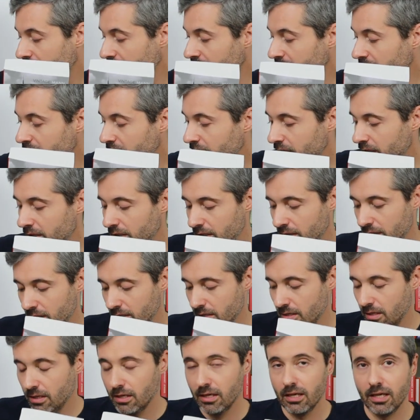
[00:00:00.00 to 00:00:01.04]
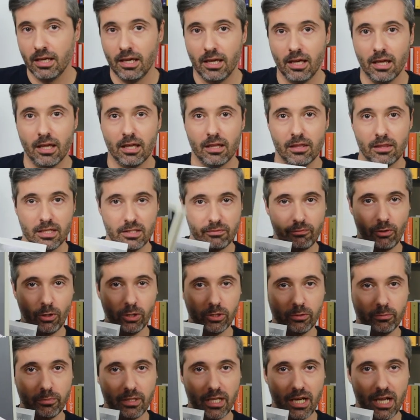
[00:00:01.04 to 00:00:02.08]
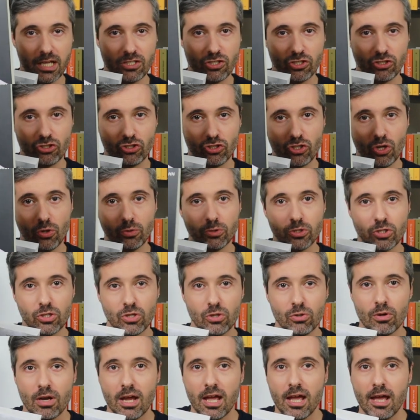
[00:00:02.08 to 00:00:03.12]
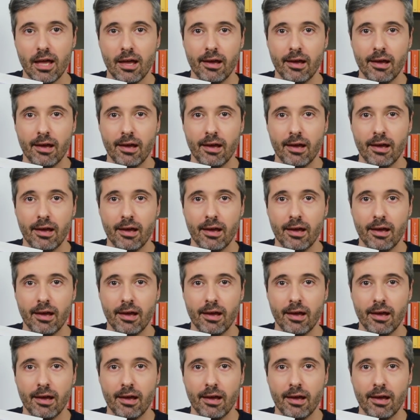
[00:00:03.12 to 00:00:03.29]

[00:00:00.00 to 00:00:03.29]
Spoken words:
in this volume that I just showed you.